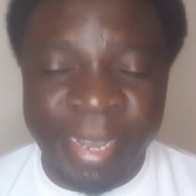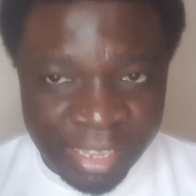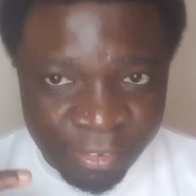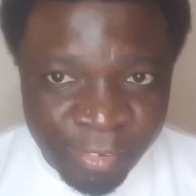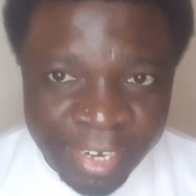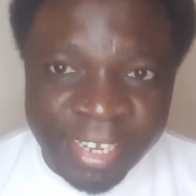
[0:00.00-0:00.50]

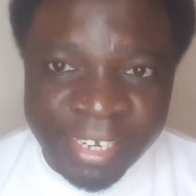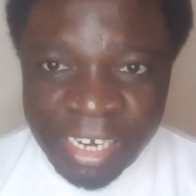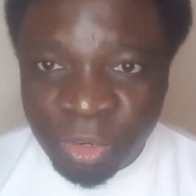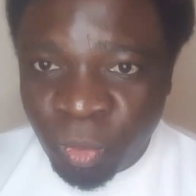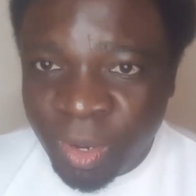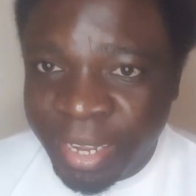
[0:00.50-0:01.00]
by the fact that
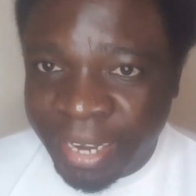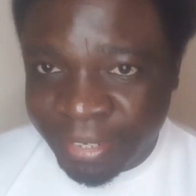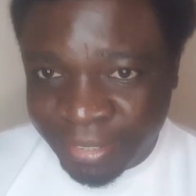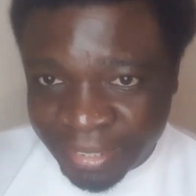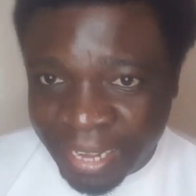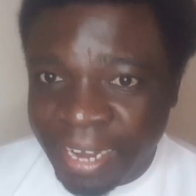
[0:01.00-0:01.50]
Atwoli
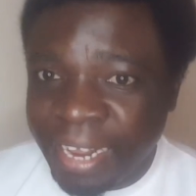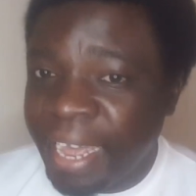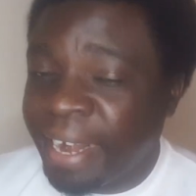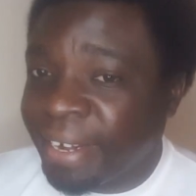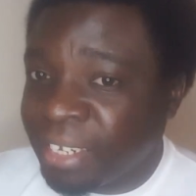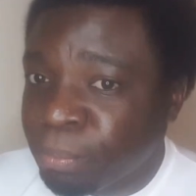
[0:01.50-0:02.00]
can stand
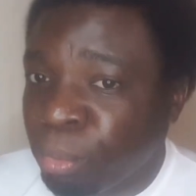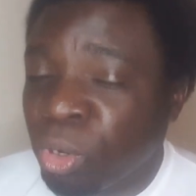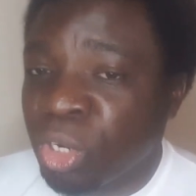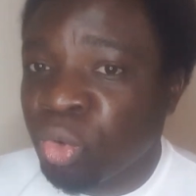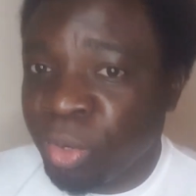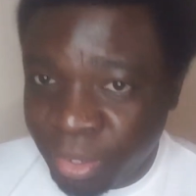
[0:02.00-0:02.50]
and
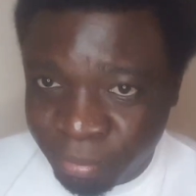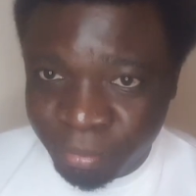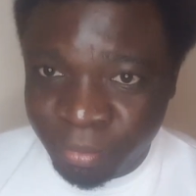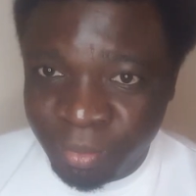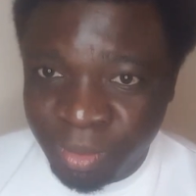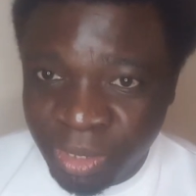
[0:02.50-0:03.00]
respond to
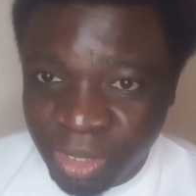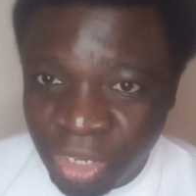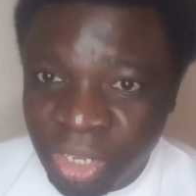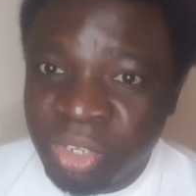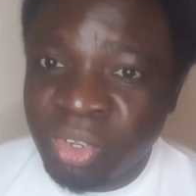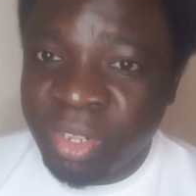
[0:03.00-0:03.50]
him.
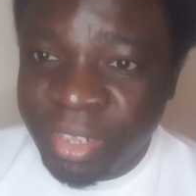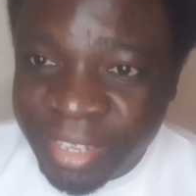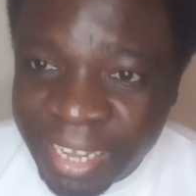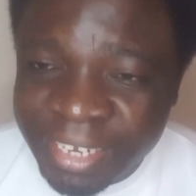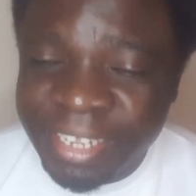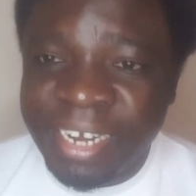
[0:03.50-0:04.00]
So
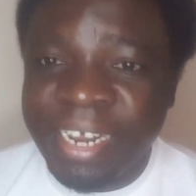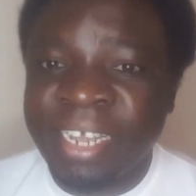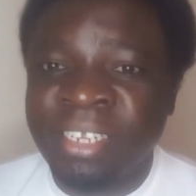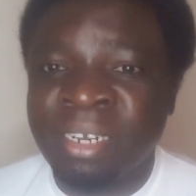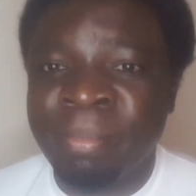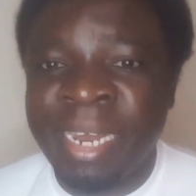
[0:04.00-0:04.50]
that is the
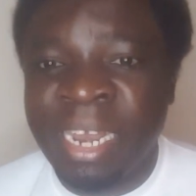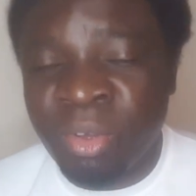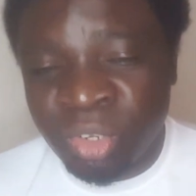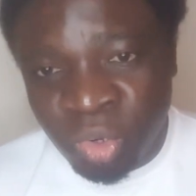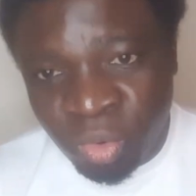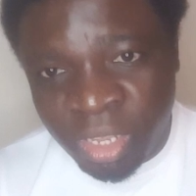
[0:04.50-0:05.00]
direction
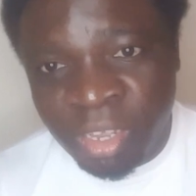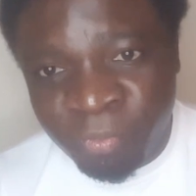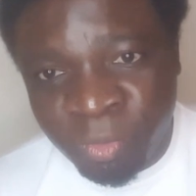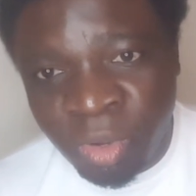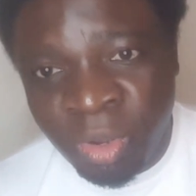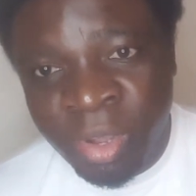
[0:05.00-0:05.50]
Malala was
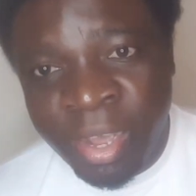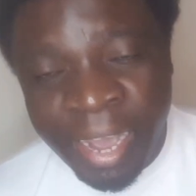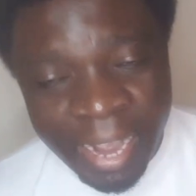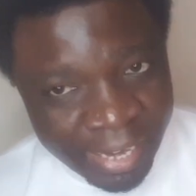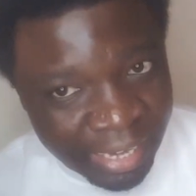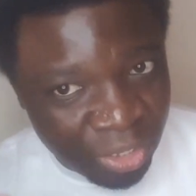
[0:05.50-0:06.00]
looking for,
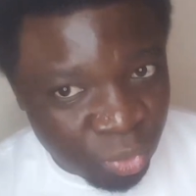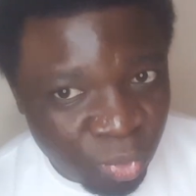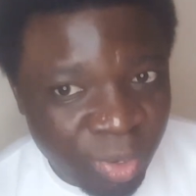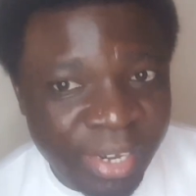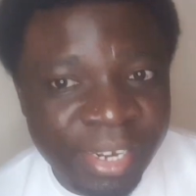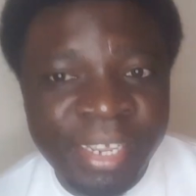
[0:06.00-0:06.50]
and
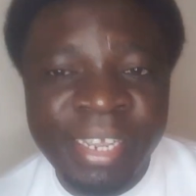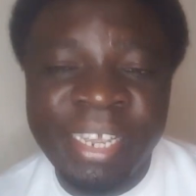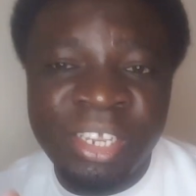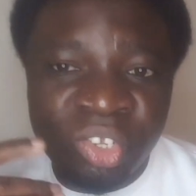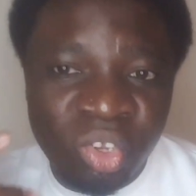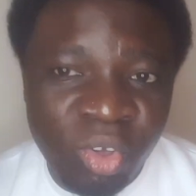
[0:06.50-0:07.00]
Atwoli
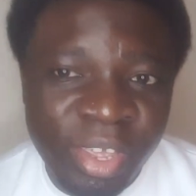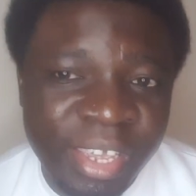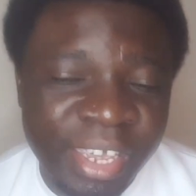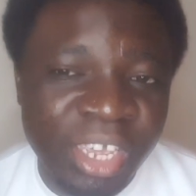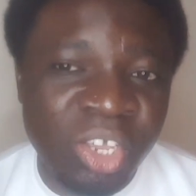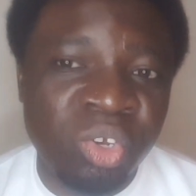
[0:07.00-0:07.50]
is
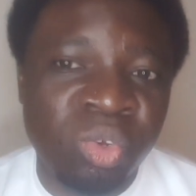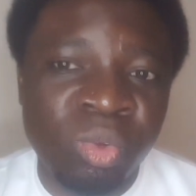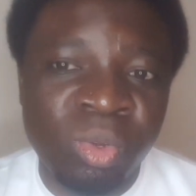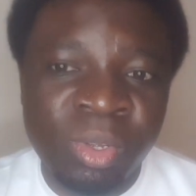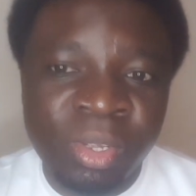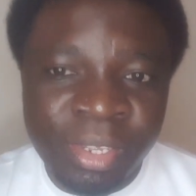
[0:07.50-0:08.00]
going
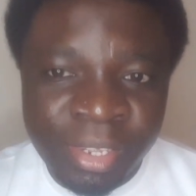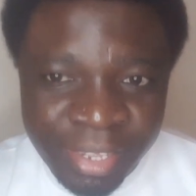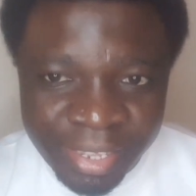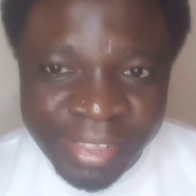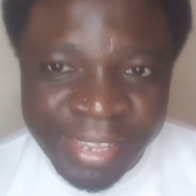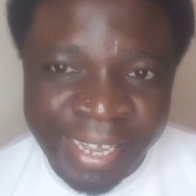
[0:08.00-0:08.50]
into
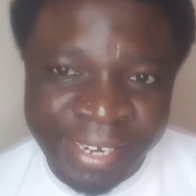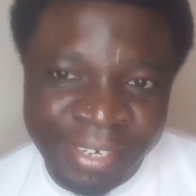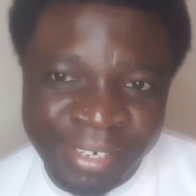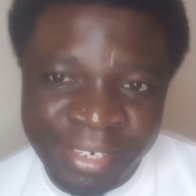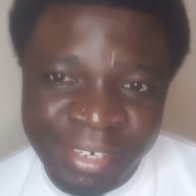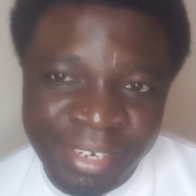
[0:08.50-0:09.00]

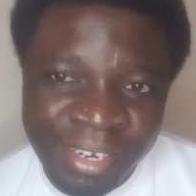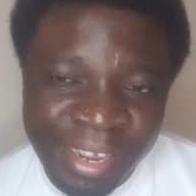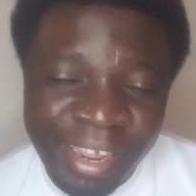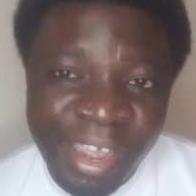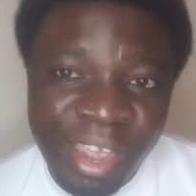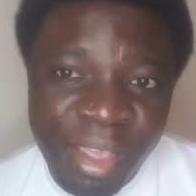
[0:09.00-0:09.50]
that
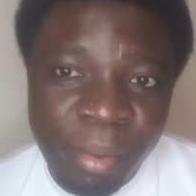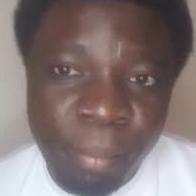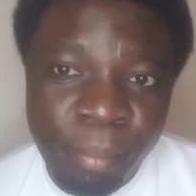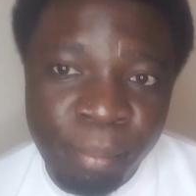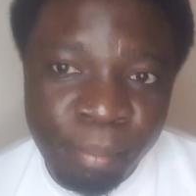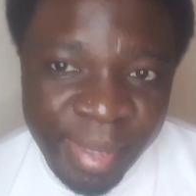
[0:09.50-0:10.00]

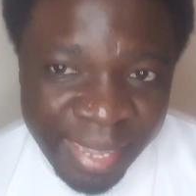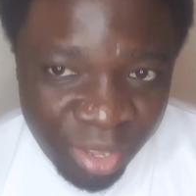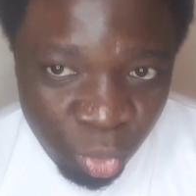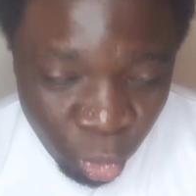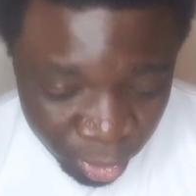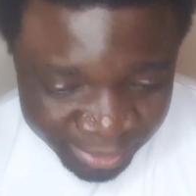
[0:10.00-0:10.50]

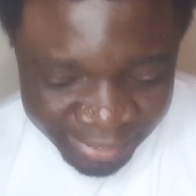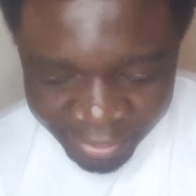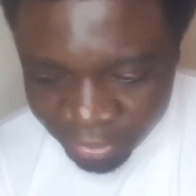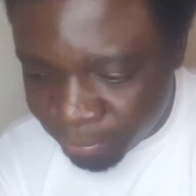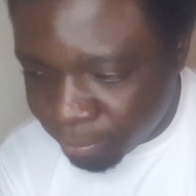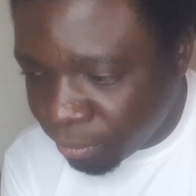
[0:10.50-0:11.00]
make water.